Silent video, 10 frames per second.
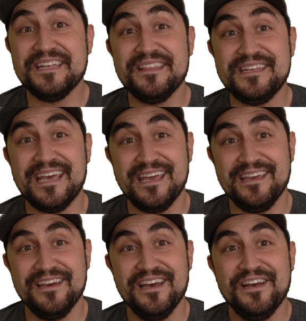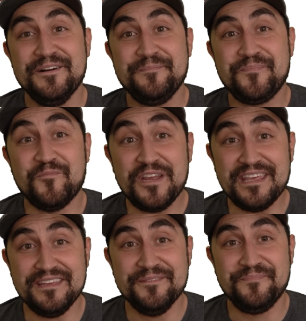end of the day,
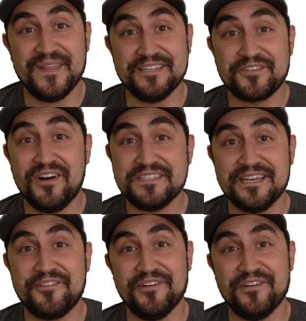we, as content